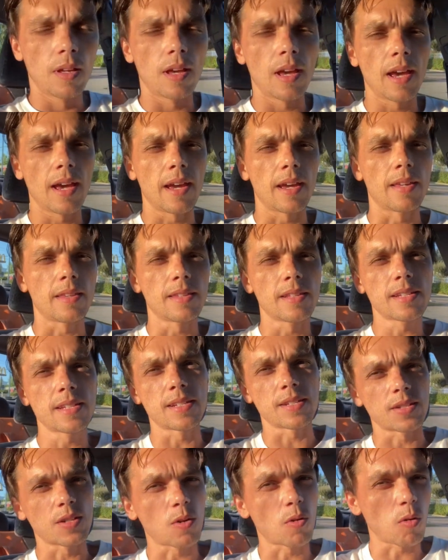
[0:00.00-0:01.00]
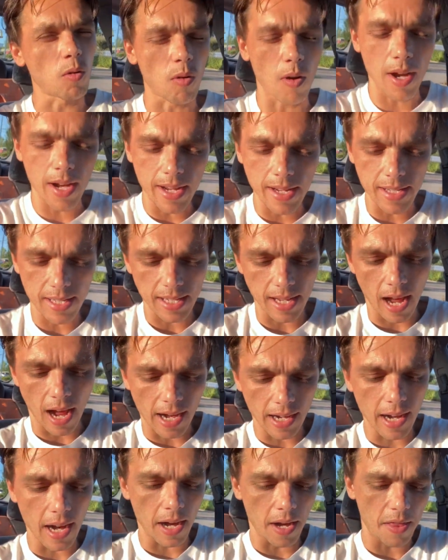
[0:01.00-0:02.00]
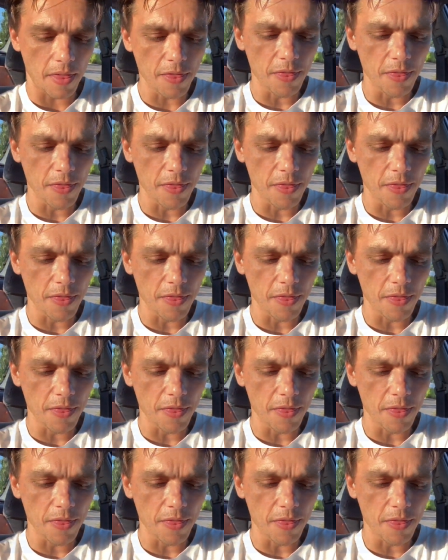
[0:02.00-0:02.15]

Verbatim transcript: Hey, this is crazy. I got a